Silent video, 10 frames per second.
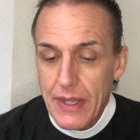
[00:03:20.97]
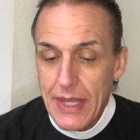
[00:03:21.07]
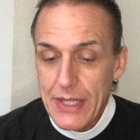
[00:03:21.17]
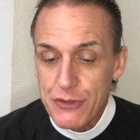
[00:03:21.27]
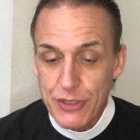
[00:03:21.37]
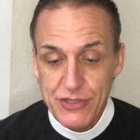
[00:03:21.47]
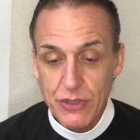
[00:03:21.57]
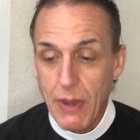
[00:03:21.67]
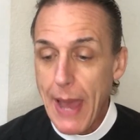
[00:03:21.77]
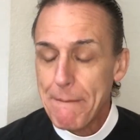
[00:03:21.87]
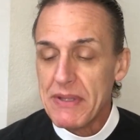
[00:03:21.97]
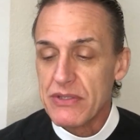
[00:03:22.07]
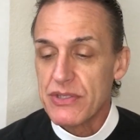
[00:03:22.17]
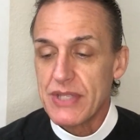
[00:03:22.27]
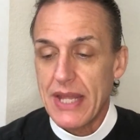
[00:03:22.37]
it just so
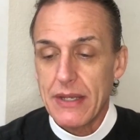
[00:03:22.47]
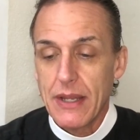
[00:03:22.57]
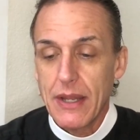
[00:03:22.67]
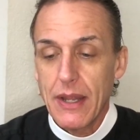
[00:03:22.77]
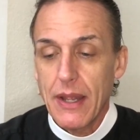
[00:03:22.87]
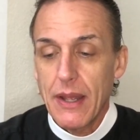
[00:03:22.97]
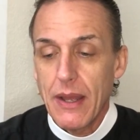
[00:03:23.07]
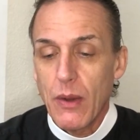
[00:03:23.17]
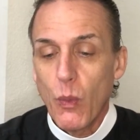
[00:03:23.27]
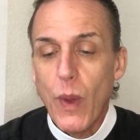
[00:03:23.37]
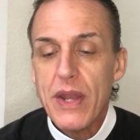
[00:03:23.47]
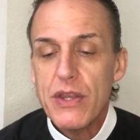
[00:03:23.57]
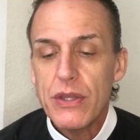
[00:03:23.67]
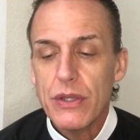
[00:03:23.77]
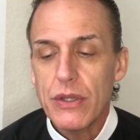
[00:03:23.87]
happens that
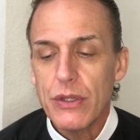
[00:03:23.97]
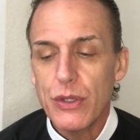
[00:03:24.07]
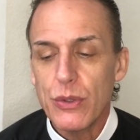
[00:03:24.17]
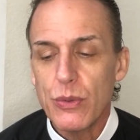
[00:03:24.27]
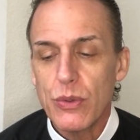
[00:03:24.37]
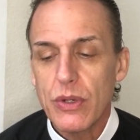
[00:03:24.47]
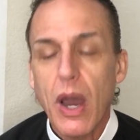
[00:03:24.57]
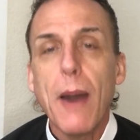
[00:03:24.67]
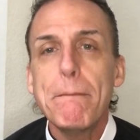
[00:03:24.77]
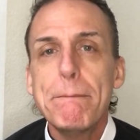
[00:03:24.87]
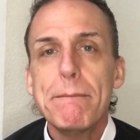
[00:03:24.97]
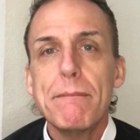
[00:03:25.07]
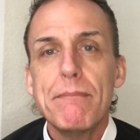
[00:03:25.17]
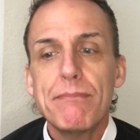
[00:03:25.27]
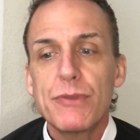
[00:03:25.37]
when you come
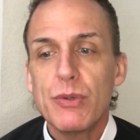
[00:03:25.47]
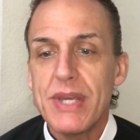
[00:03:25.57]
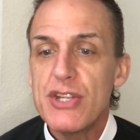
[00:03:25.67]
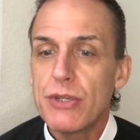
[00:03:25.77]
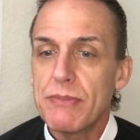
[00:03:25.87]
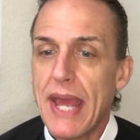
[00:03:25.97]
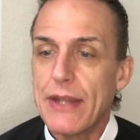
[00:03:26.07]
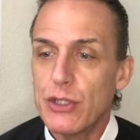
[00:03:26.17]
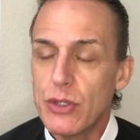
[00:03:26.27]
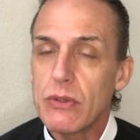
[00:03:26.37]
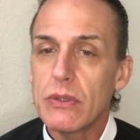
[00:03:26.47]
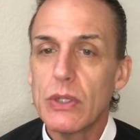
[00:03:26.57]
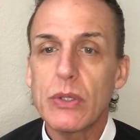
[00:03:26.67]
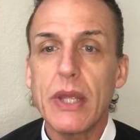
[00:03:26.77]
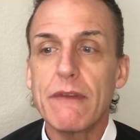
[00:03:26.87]
to Egypt and you're
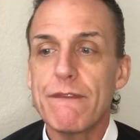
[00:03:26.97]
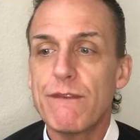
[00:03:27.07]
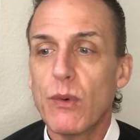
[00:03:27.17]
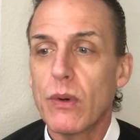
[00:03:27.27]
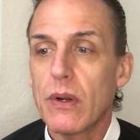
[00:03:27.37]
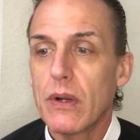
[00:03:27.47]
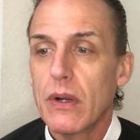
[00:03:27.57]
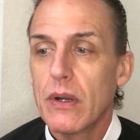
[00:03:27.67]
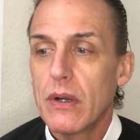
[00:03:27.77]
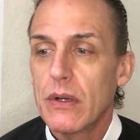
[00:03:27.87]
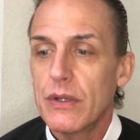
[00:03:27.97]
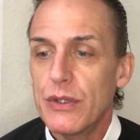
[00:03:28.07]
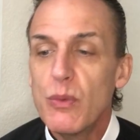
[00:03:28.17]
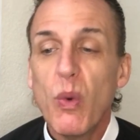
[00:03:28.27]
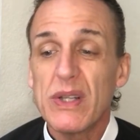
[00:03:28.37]
looking for,
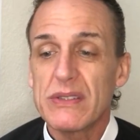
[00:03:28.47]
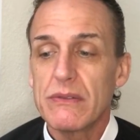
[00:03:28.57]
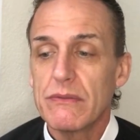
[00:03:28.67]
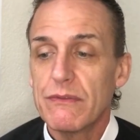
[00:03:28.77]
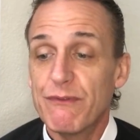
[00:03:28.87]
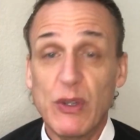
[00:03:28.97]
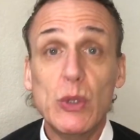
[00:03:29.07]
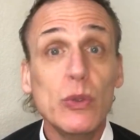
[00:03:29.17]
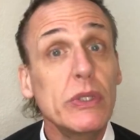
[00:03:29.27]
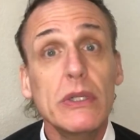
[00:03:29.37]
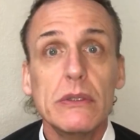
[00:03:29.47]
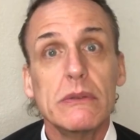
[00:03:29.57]
you want food,